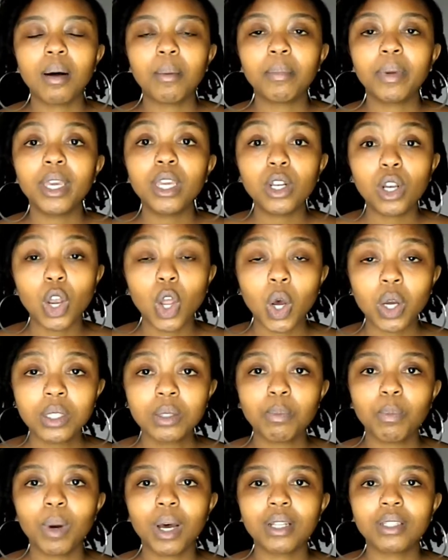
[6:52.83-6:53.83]
in locks,
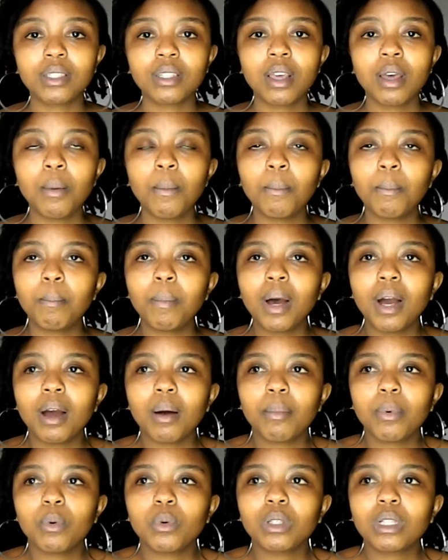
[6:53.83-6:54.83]
but
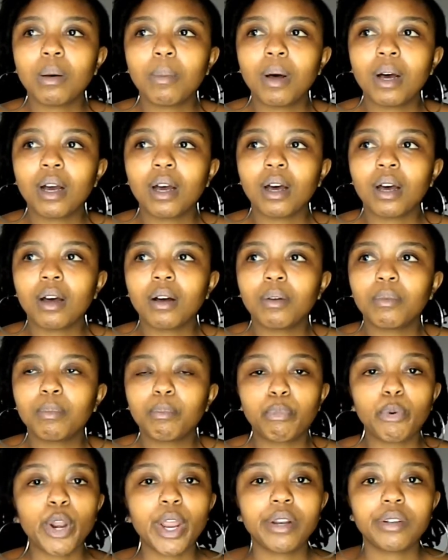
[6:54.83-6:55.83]
mangabu utabanga
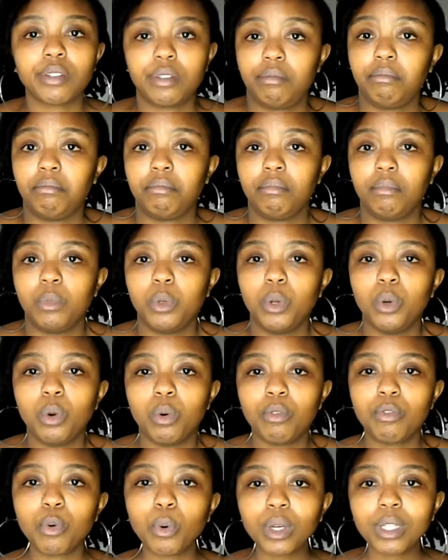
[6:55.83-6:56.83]
bread, you know,
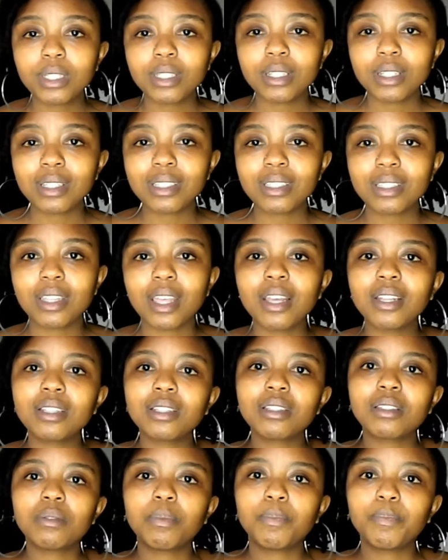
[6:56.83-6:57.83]
for instance,
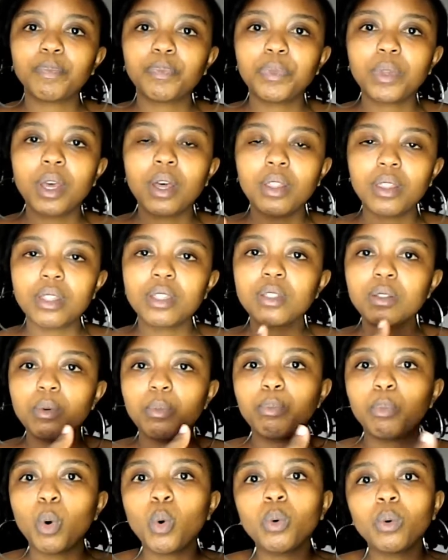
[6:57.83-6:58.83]
that's
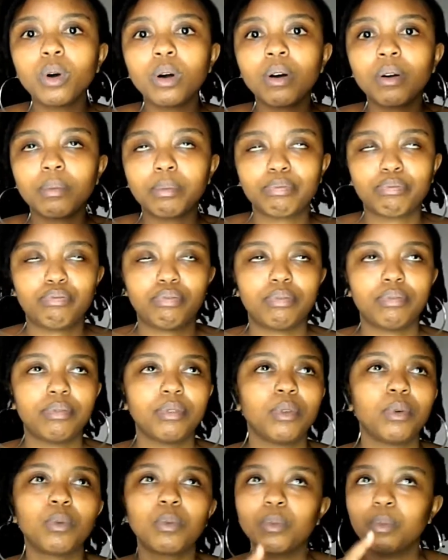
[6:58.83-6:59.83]
the
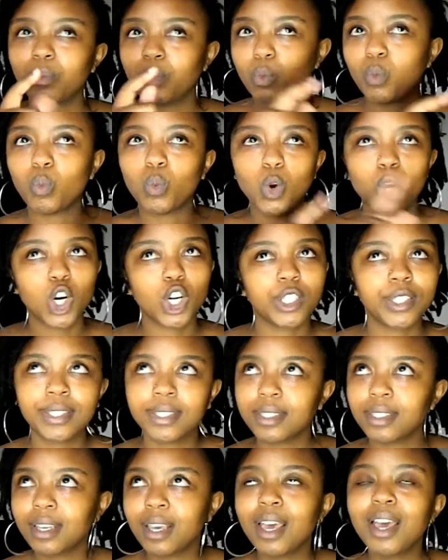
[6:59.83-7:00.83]
words,
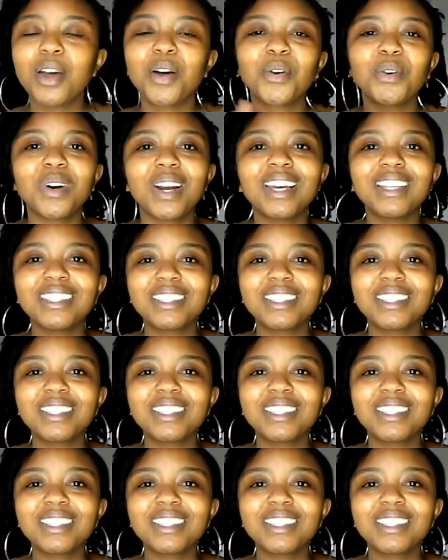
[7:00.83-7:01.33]
right?